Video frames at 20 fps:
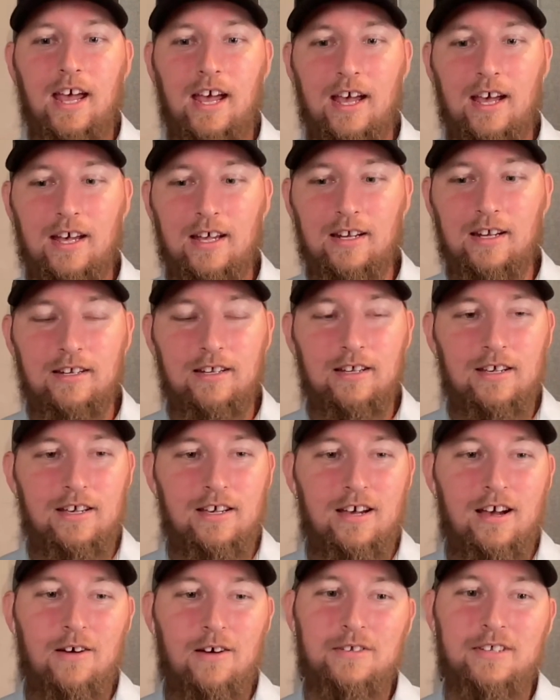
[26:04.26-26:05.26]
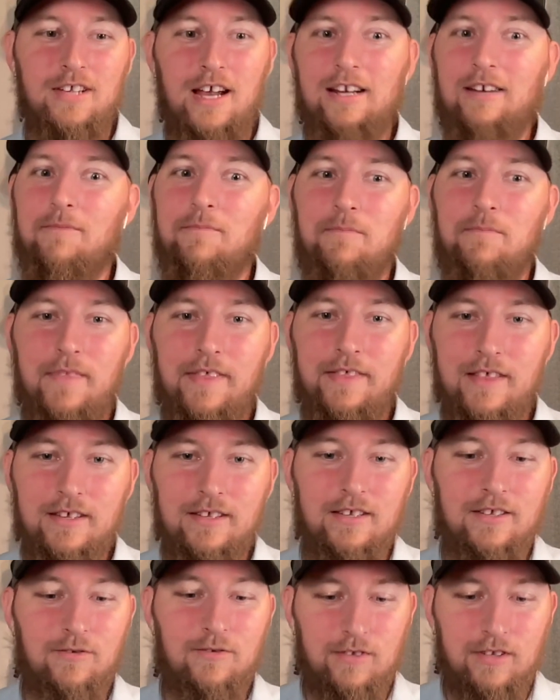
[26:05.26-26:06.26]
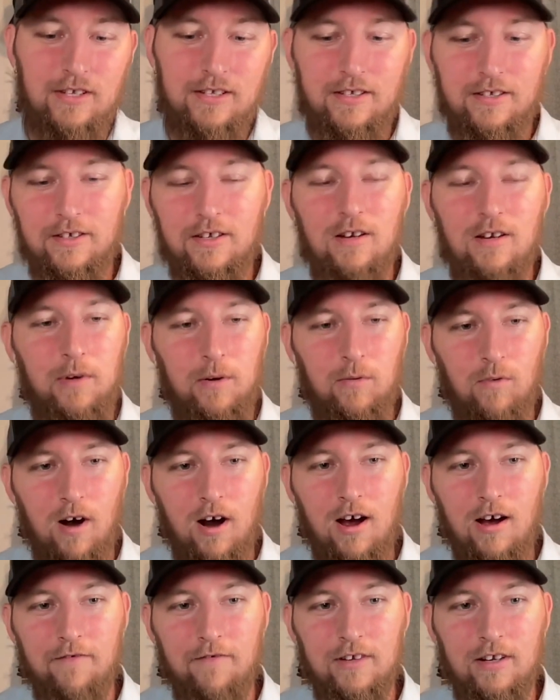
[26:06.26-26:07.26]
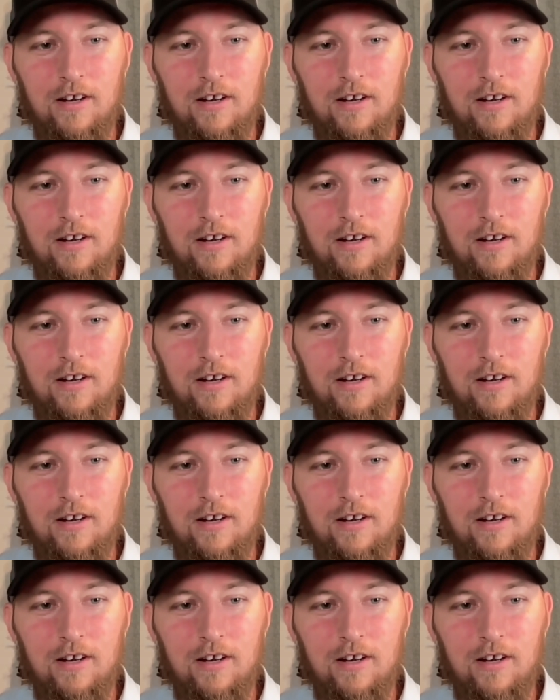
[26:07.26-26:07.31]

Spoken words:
And I was like, this is going to be rough.